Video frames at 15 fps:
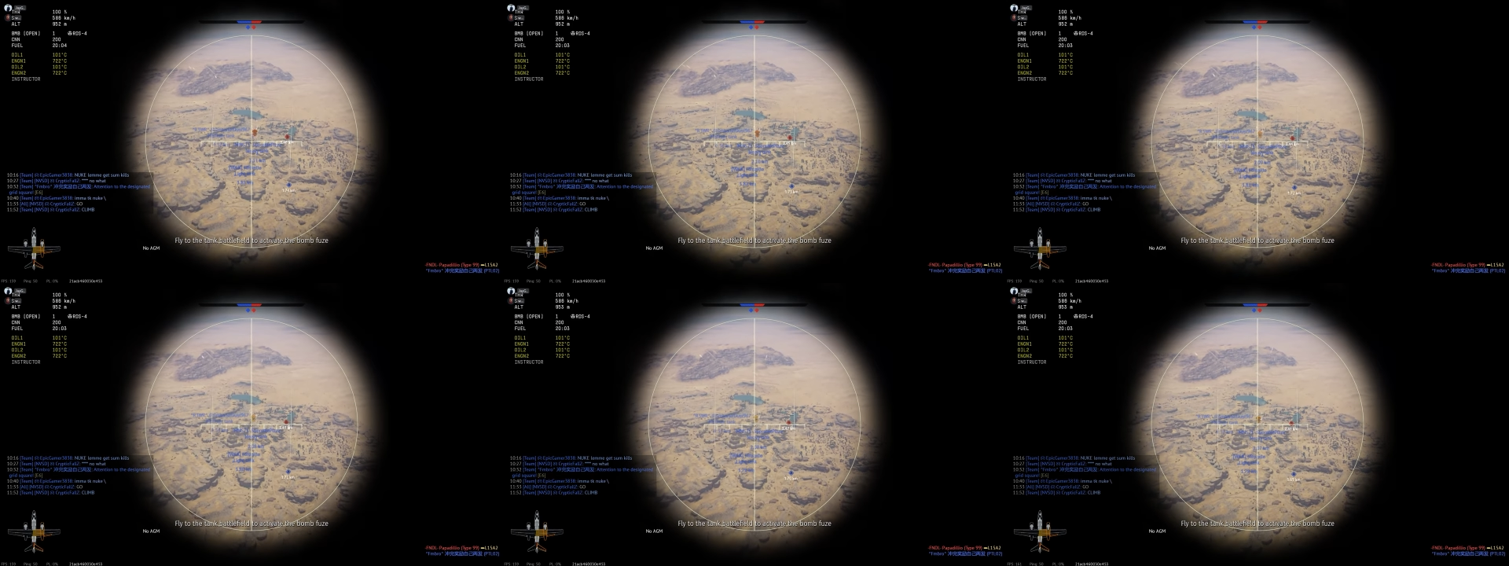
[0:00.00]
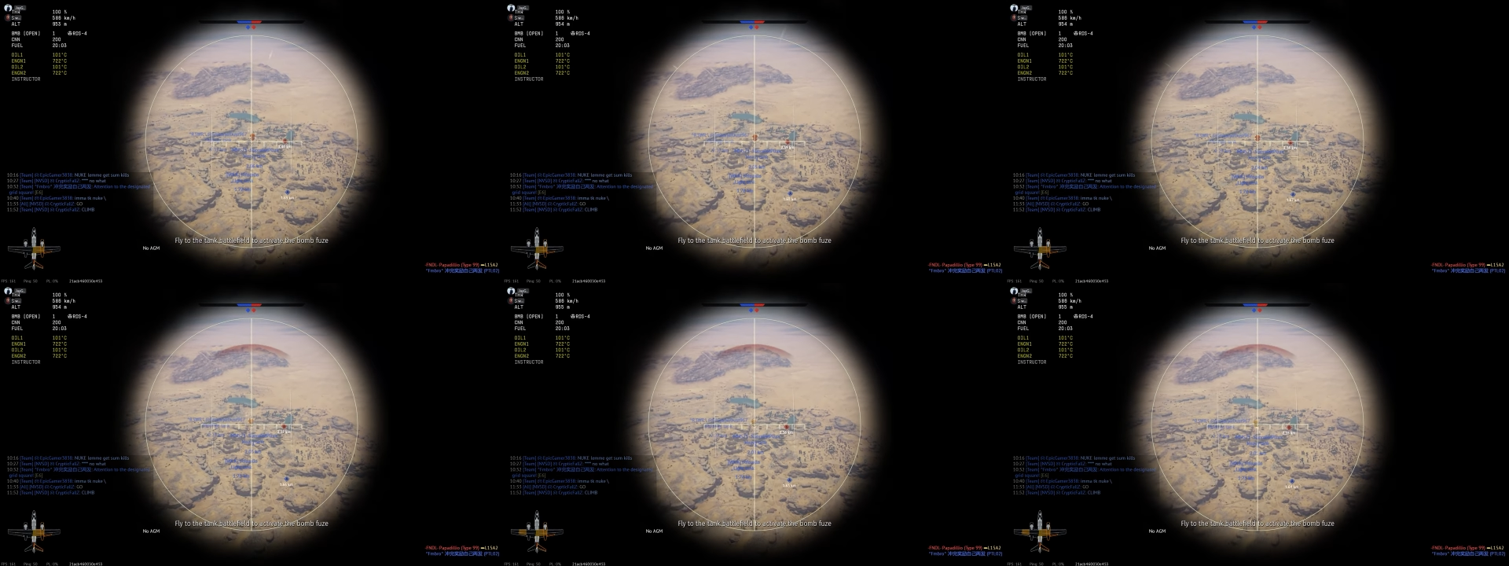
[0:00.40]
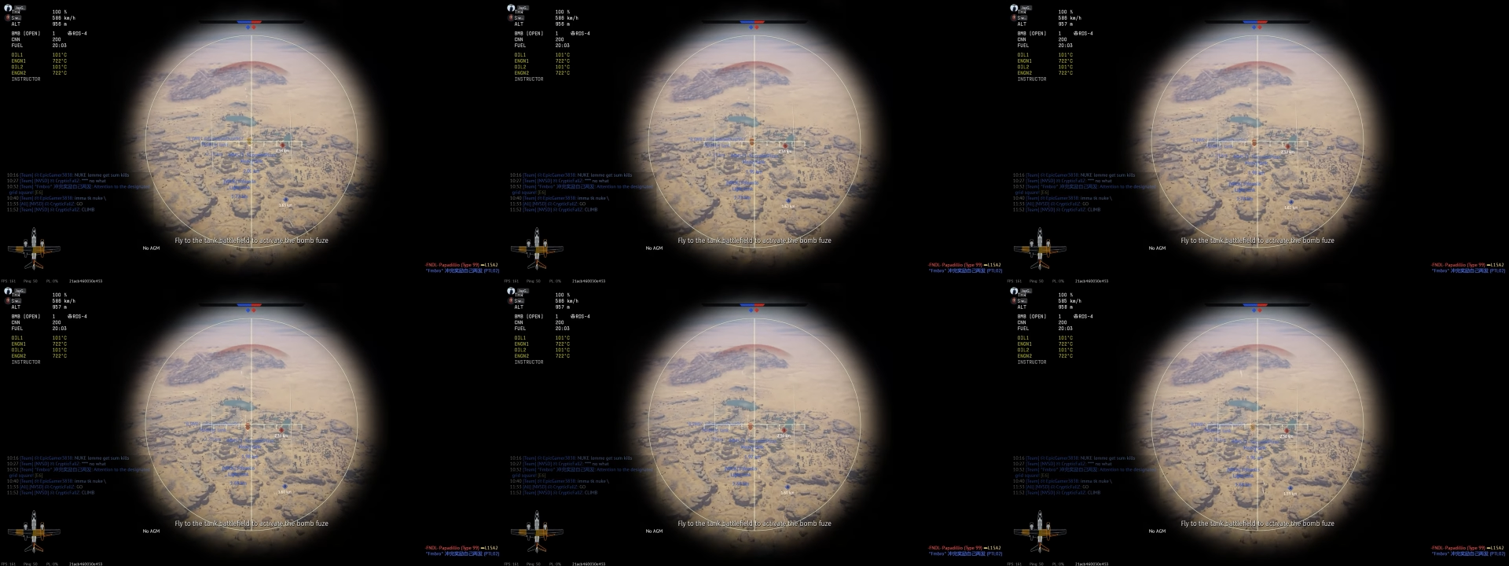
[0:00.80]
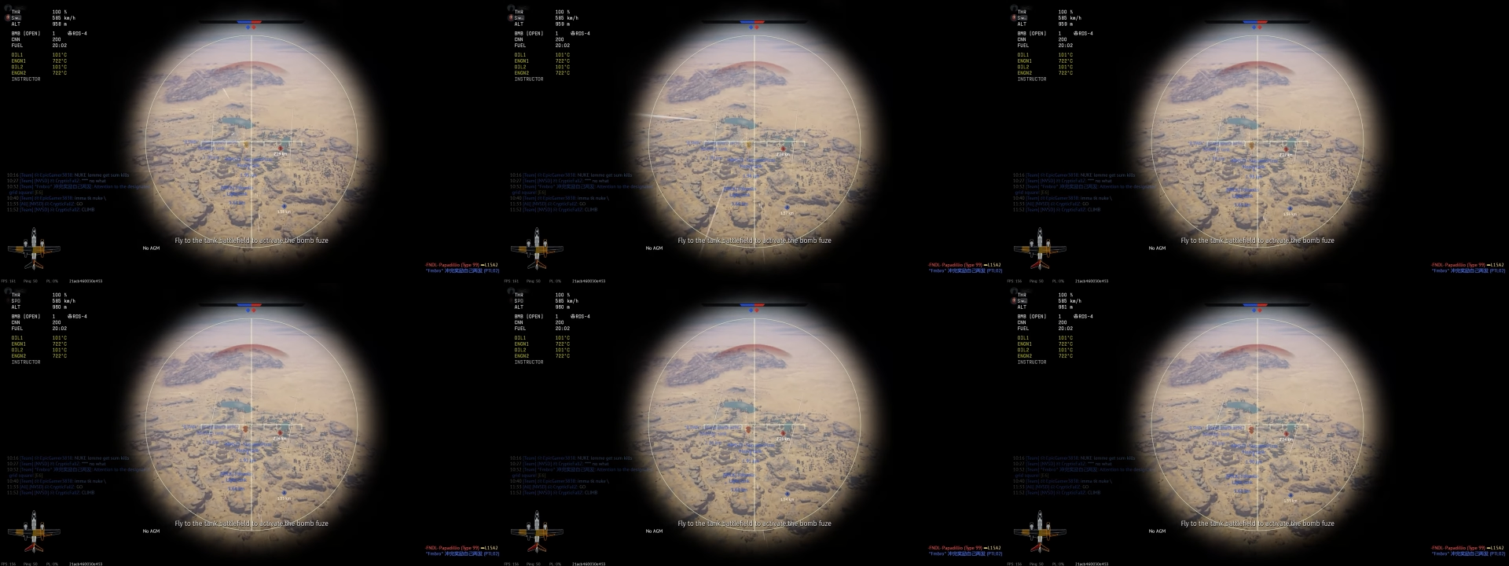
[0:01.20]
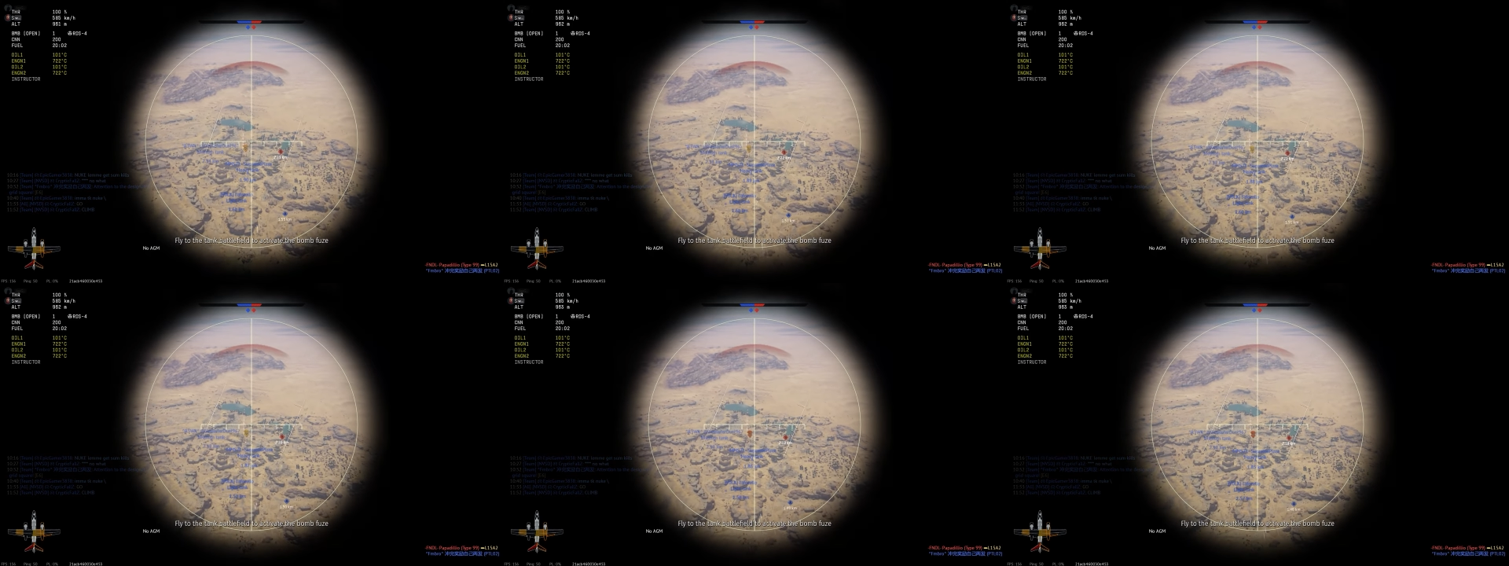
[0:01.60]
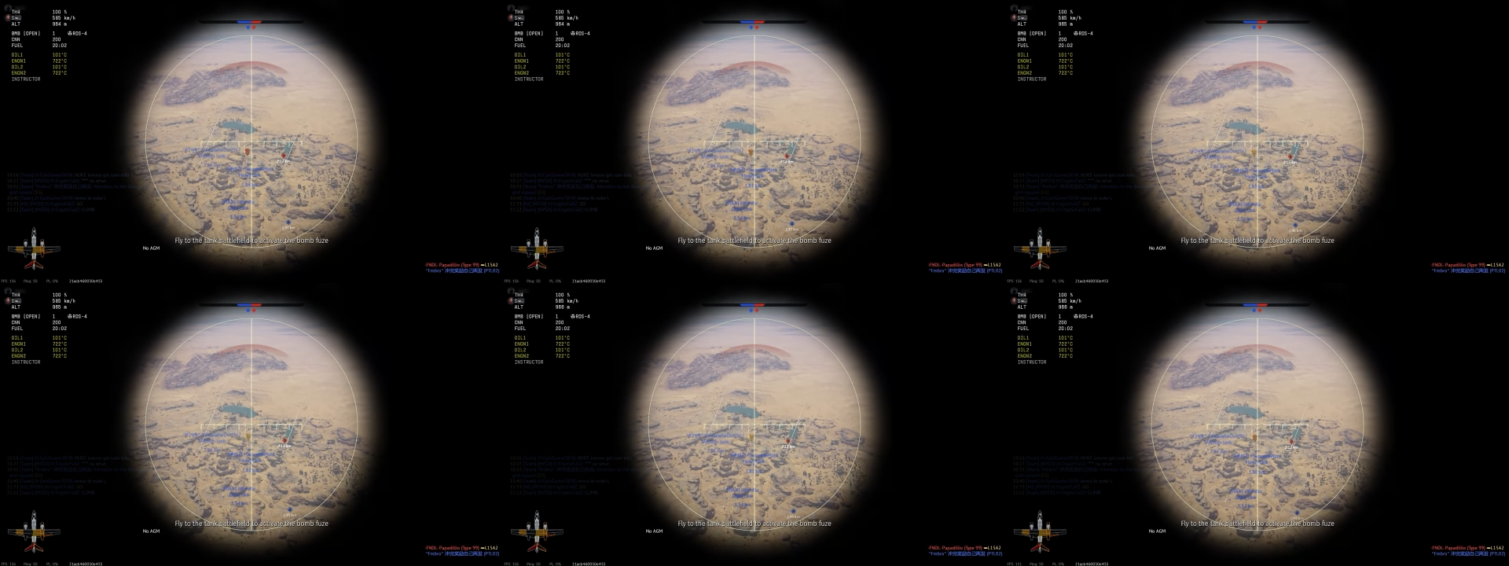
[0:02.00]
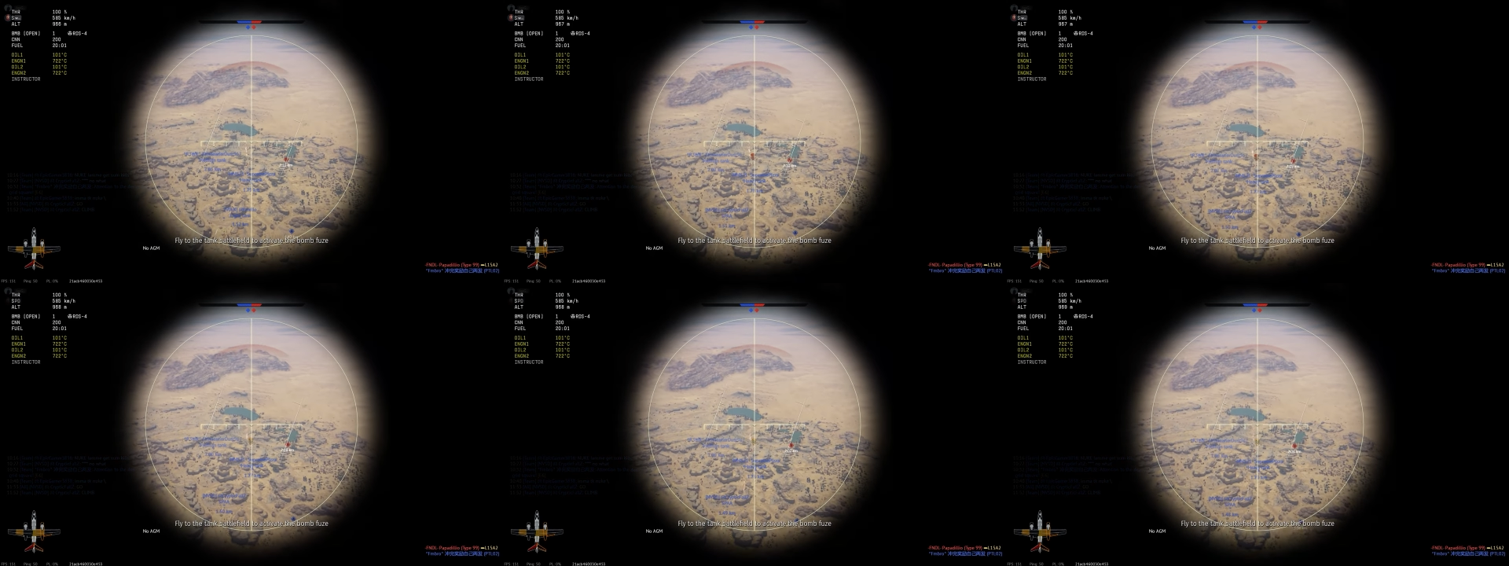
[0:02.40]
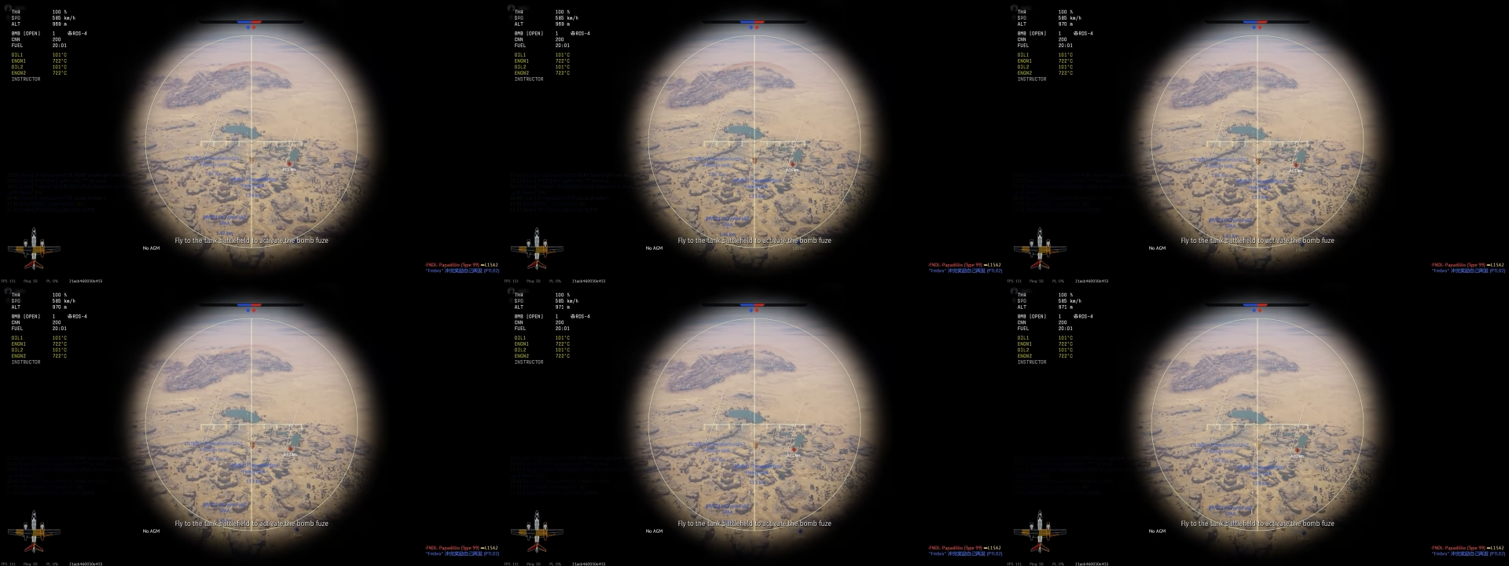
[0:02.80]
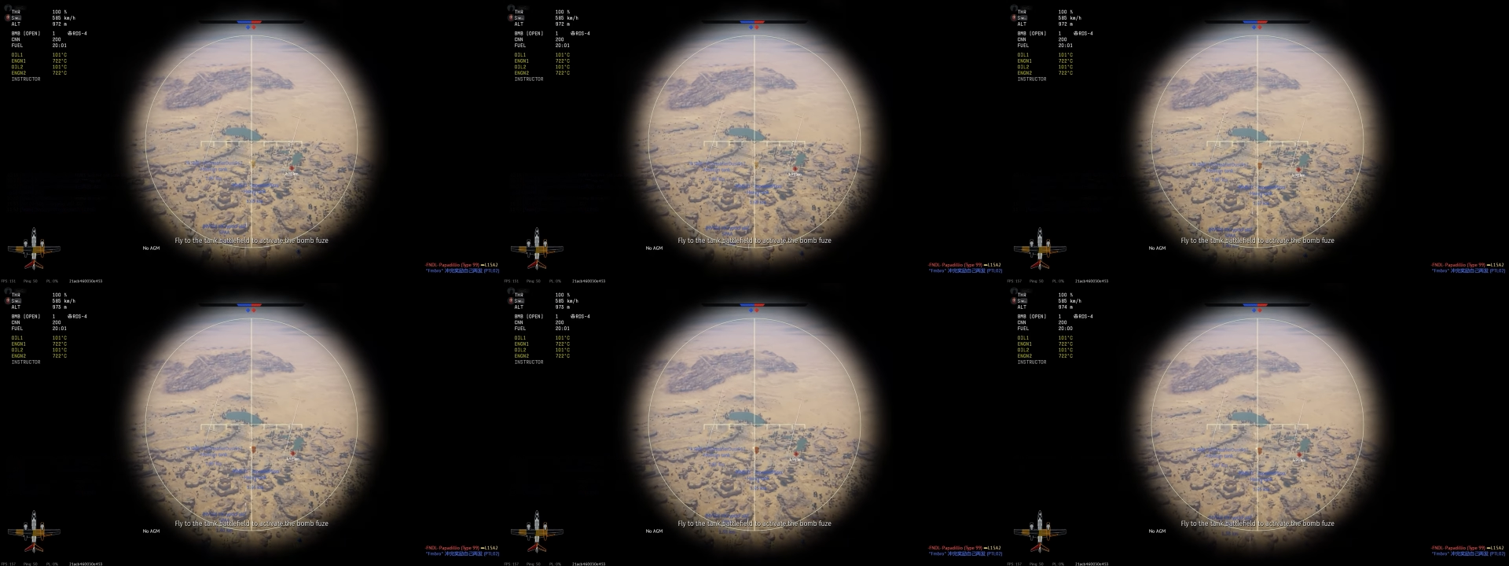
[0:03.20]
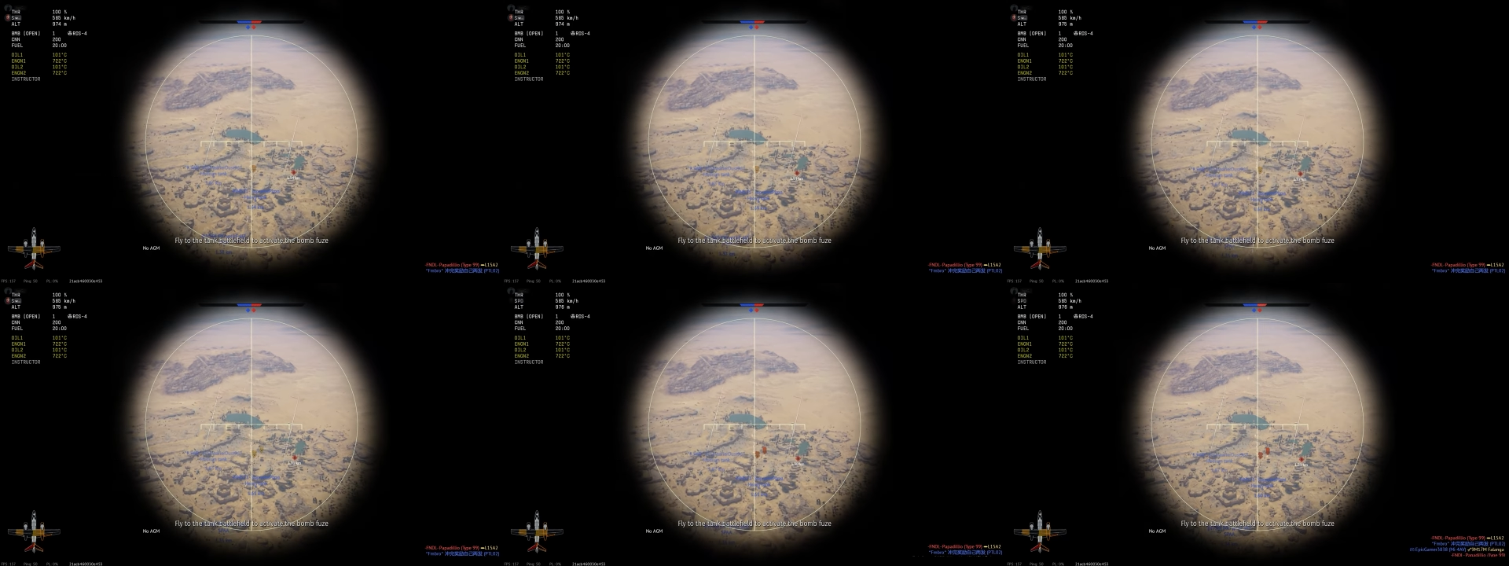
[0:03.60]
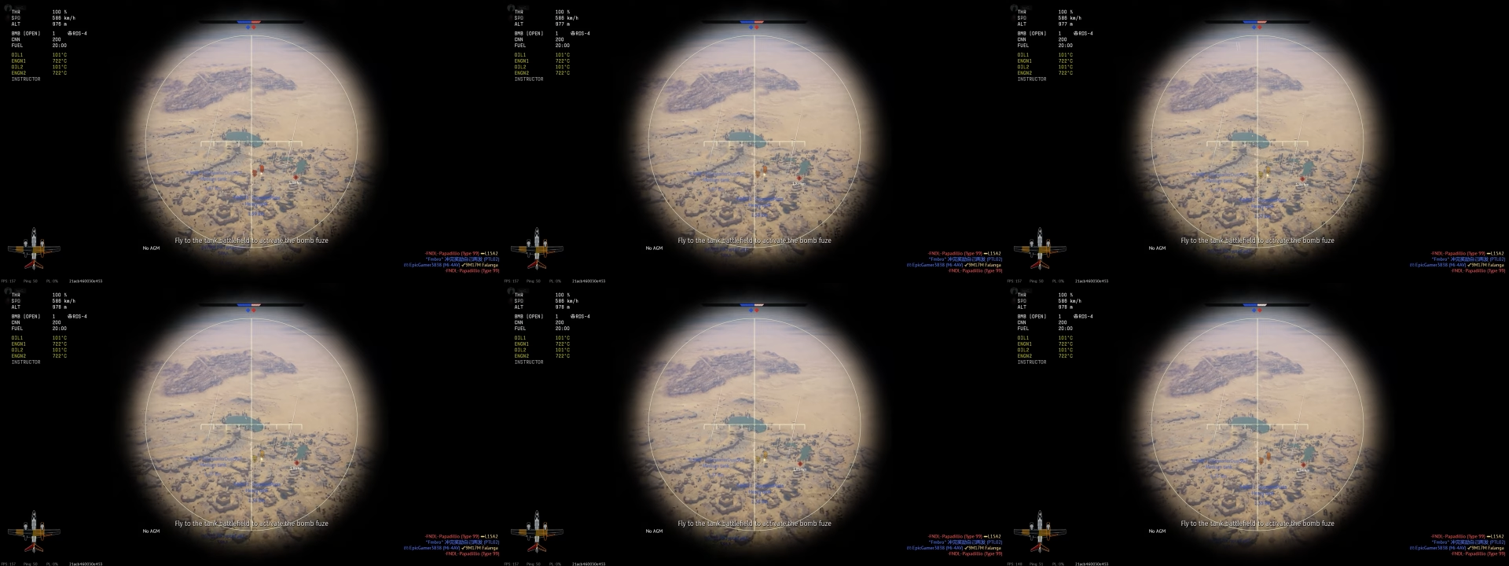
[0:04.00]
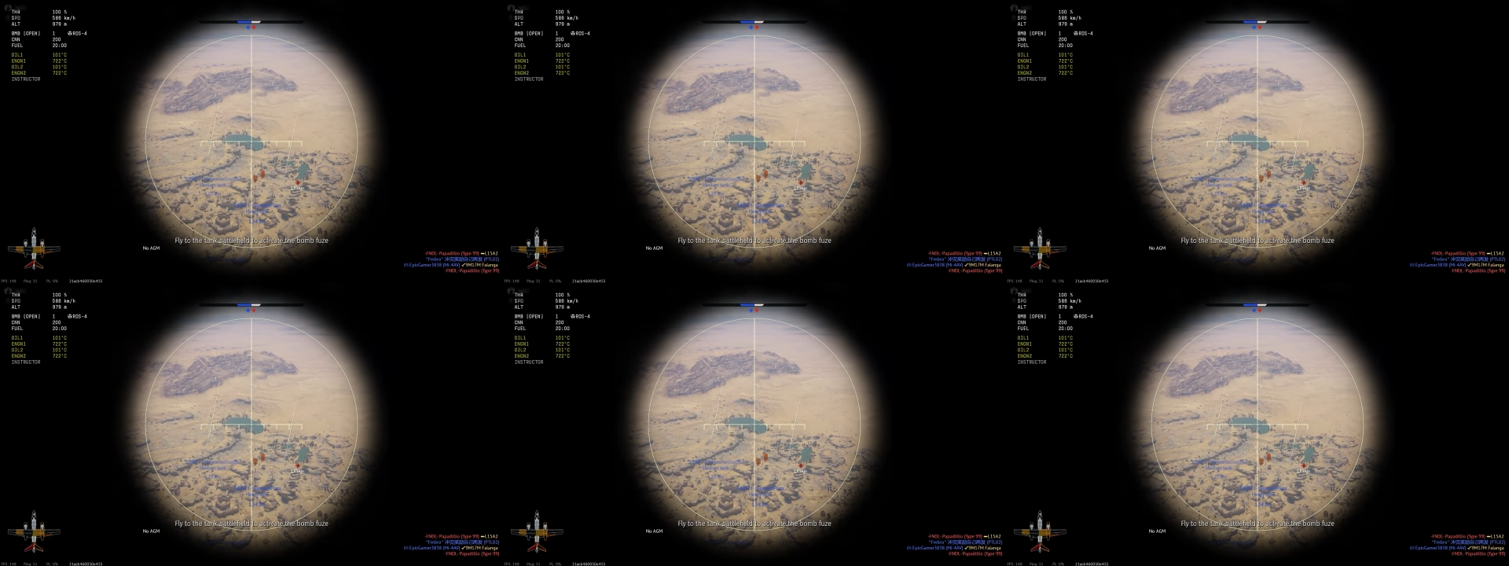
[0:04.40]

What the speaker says: No face is visible, so there are no lips to read.